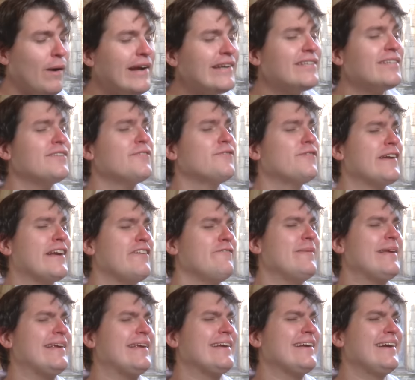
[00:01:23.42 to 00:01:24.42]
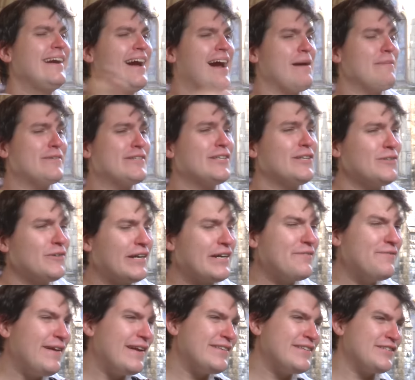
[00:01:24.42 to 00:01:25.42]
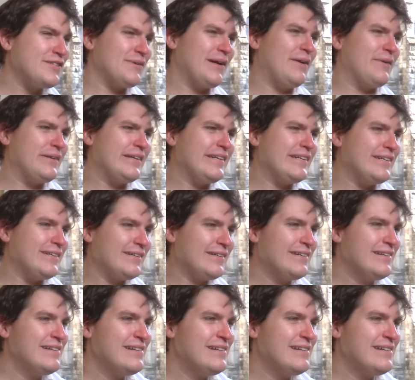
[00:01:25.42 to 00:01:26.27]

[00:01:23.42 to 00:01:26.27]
Right, forgive me. I'm still learning faces around here.